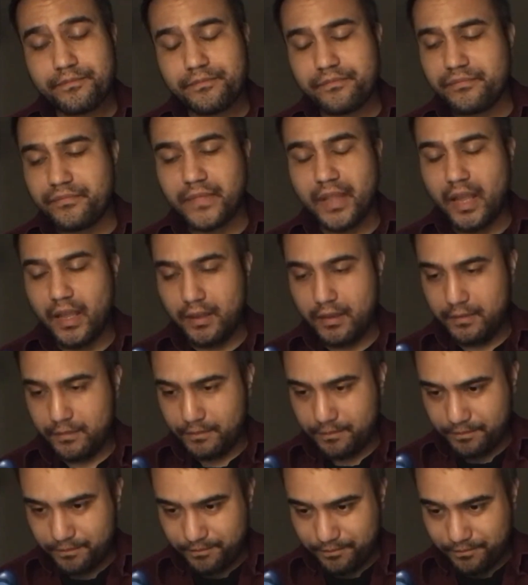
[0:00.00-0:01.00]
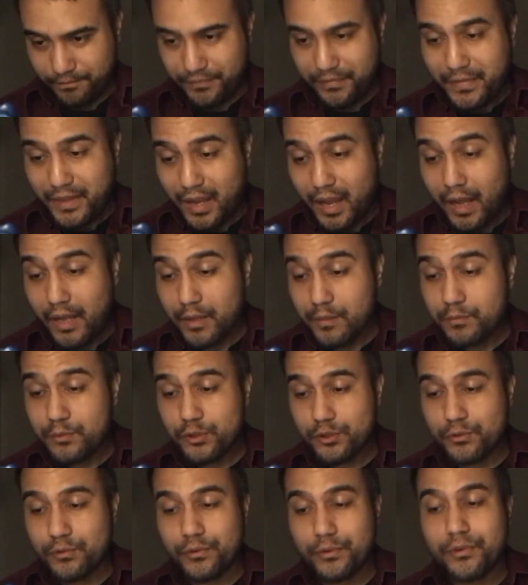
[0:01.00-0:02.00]
"Nay, I am
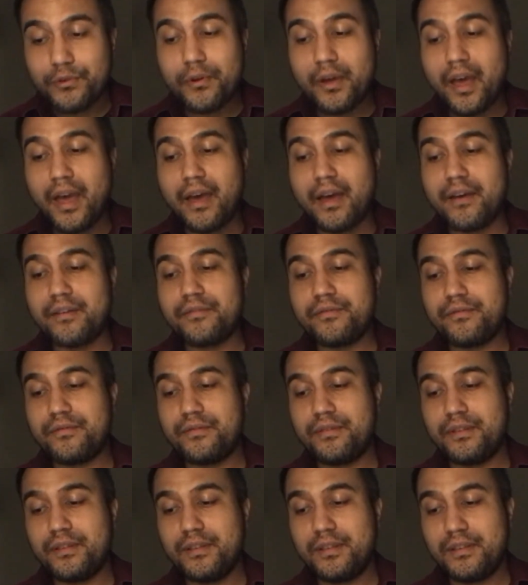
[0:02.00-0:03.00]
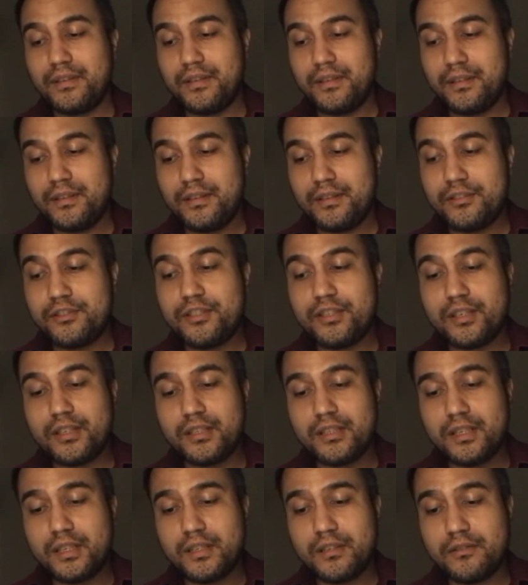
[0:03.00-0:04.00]
sure you have," she
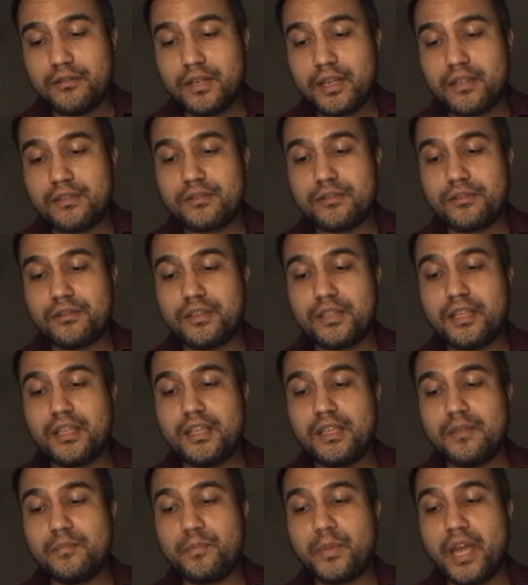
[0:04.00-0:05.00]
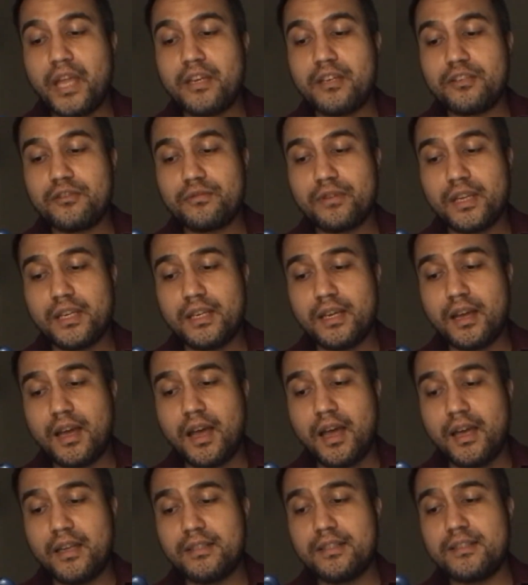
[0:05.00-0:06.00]
continued, as her keen, penetrating
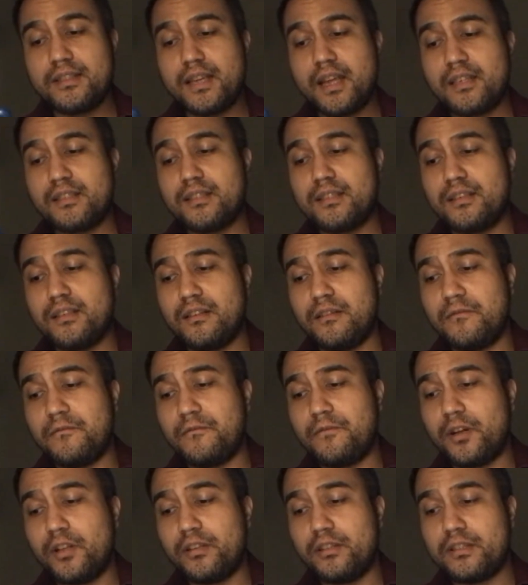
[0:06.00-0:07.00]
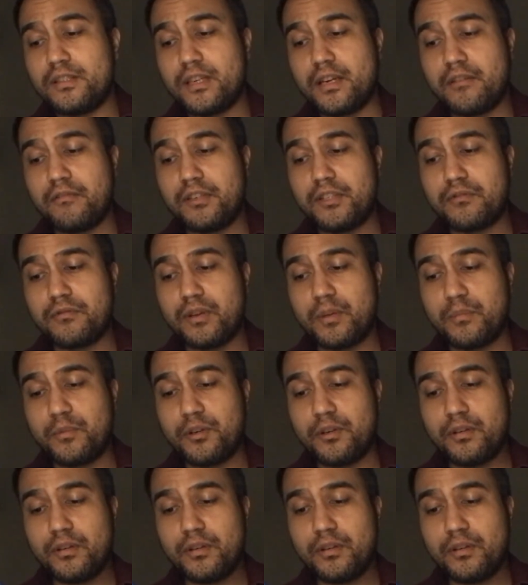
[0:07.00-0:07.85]
eye detected an involuntary tremor.